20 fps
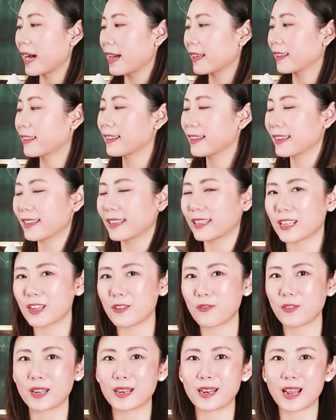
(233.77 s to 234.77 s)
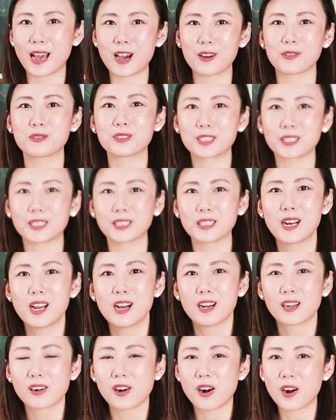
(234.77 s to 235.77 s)
I think even after
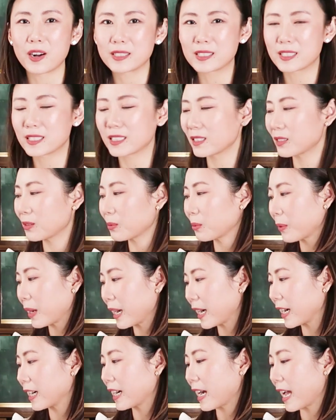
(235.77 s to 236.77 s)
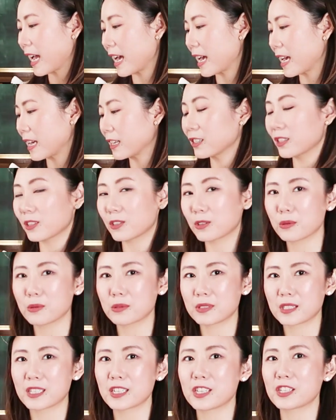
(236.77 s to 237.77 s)
constant wear and
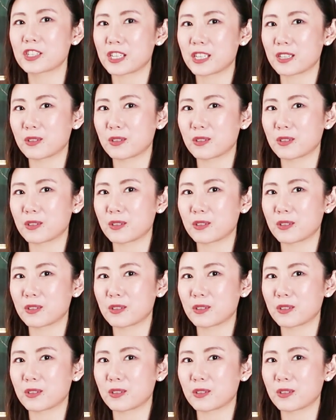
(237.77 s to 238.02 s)
usage,